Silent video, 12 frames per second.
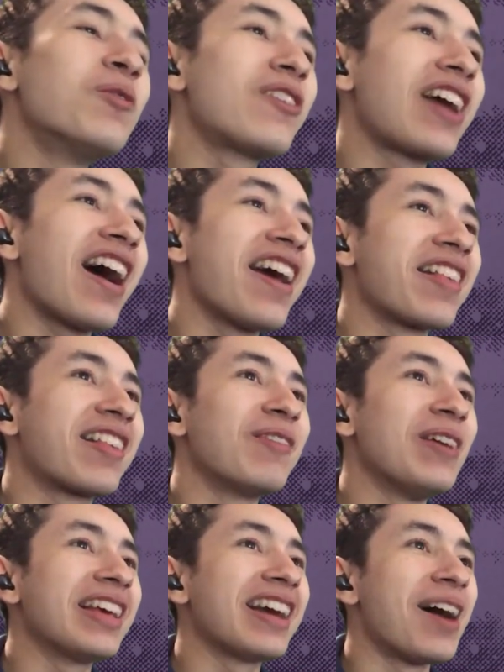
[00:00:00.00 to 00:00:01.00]
Guys,
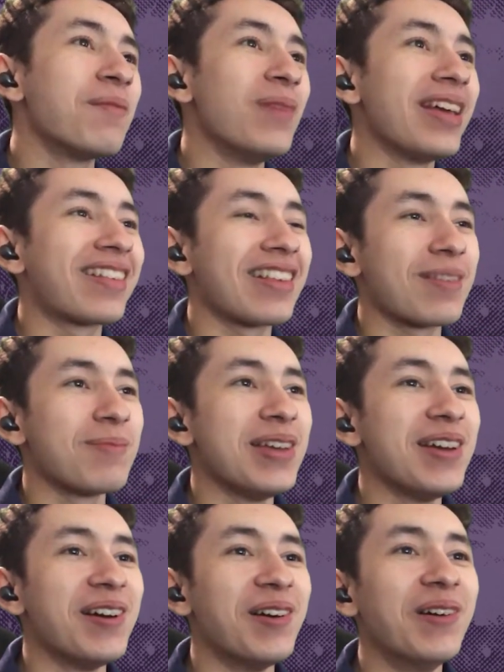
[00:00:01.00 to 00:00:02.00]
we got Mrs.
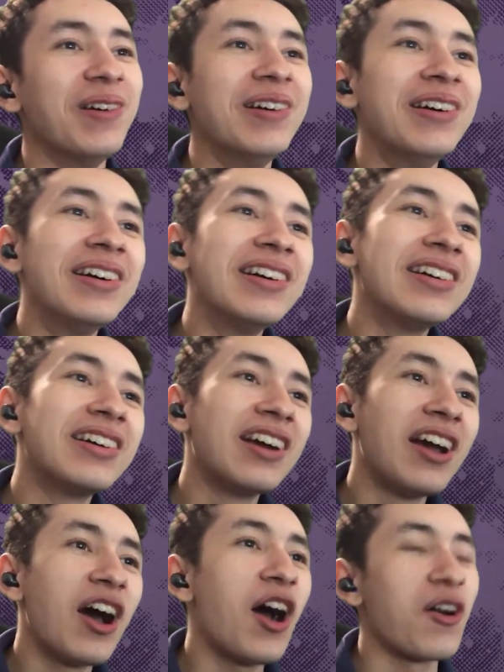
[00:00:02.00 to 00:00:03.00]
Mew!
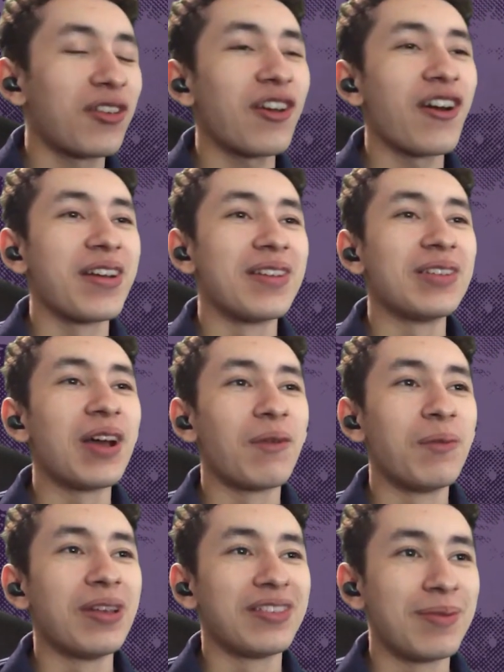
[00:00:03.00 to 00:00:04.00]
Oh, sorry. Yo,
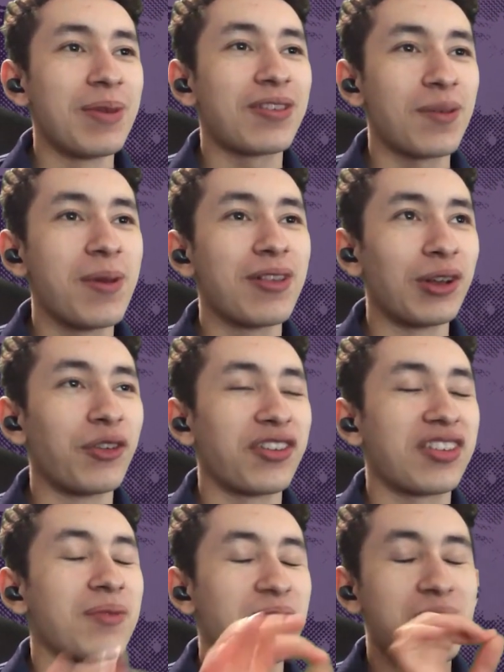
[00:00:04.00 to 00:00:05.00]
Mr. little
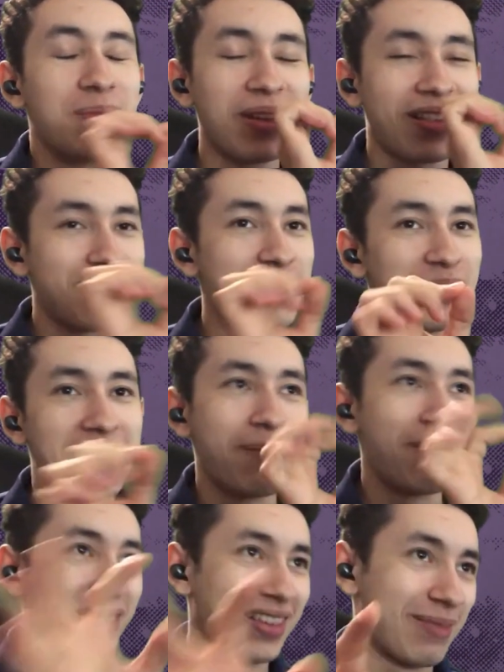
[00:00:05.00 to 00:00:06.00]
sister. Right, Miss Mew, not
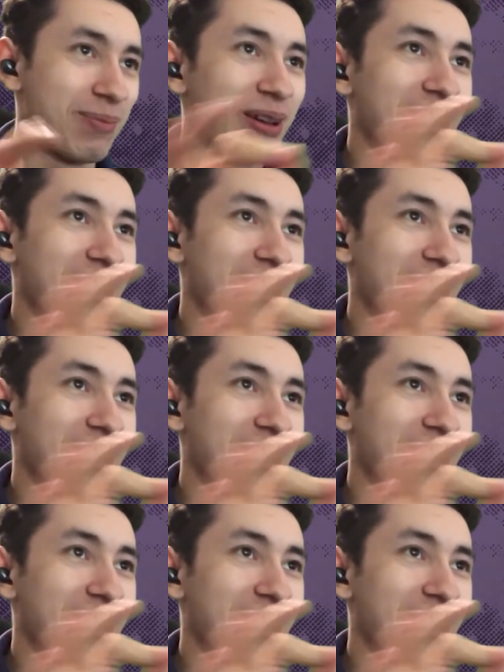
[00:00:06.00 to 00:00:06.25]
Mrs. Mew.